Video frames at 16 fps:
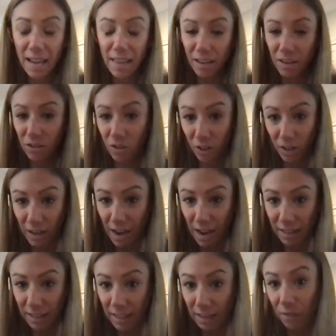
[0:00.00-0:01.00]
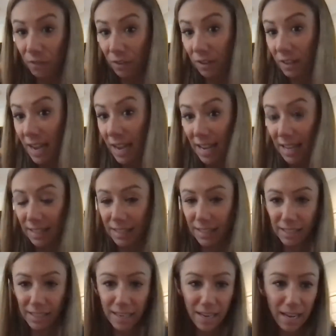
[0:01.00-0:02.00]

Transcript: And they started asking for lids